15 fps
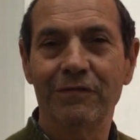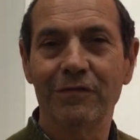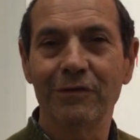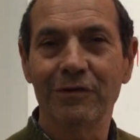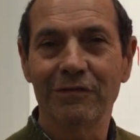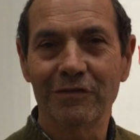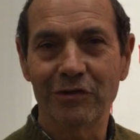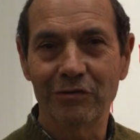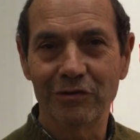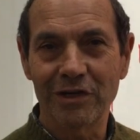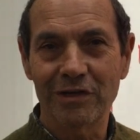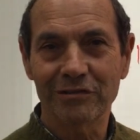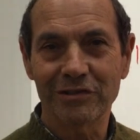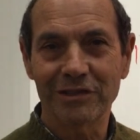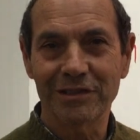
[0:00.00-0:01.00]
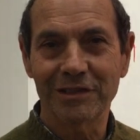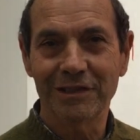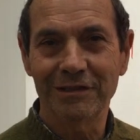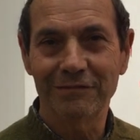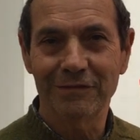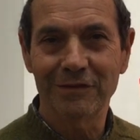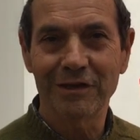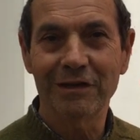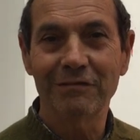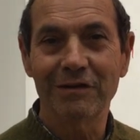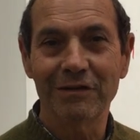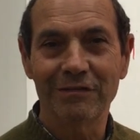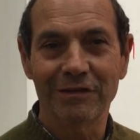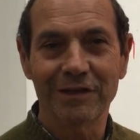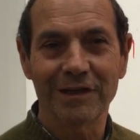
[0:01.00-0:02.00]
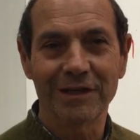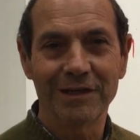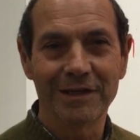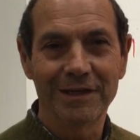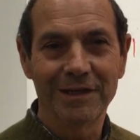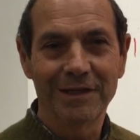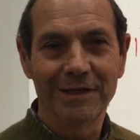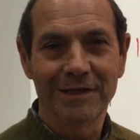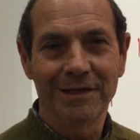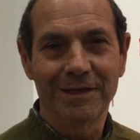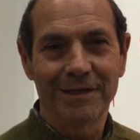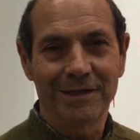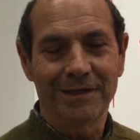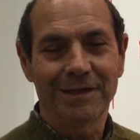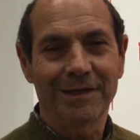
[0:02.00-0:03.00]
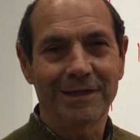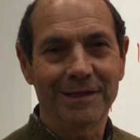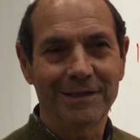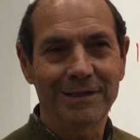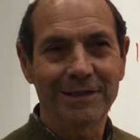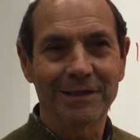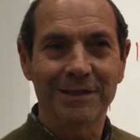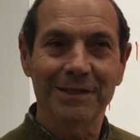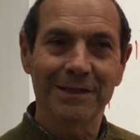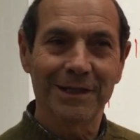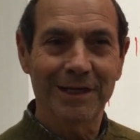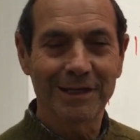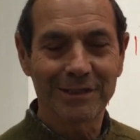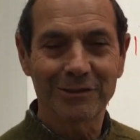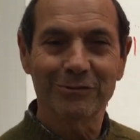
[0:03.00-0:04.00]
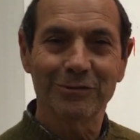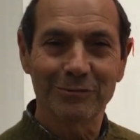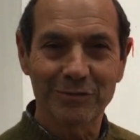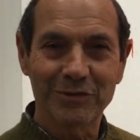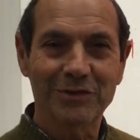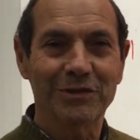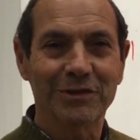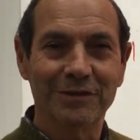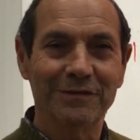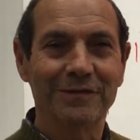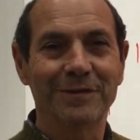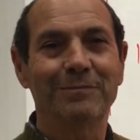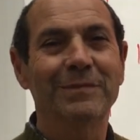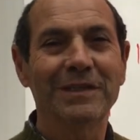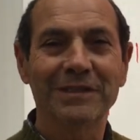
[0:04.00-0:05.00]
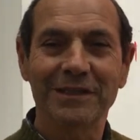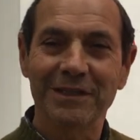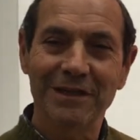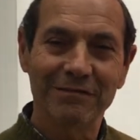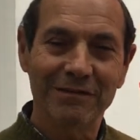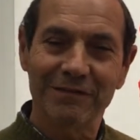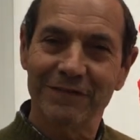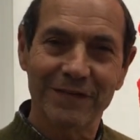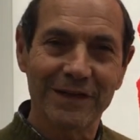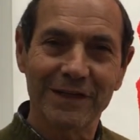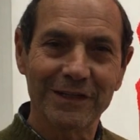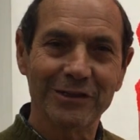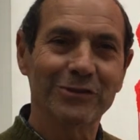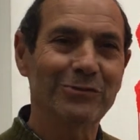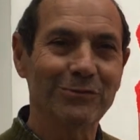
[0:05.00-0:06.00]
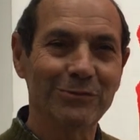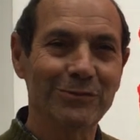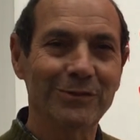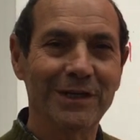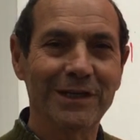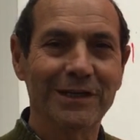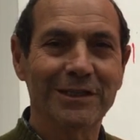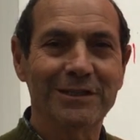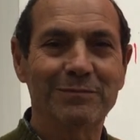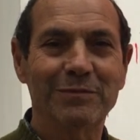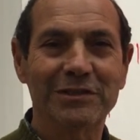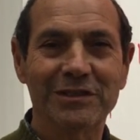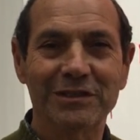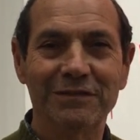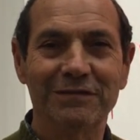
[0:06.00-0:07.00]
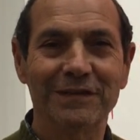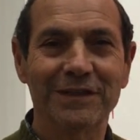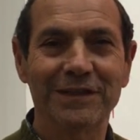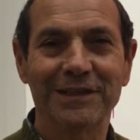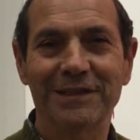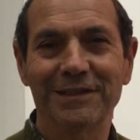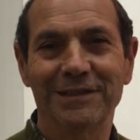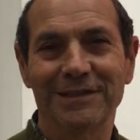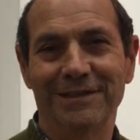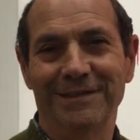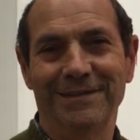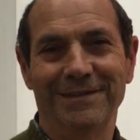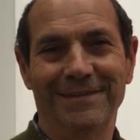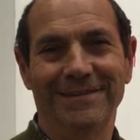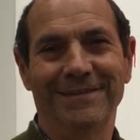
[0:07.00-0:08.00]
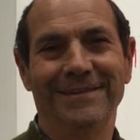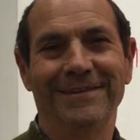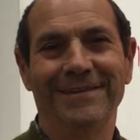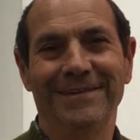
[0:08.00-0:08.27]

full of curiosity for everything. Yes. And he liked to observe, but he never fell into any specific. Uh,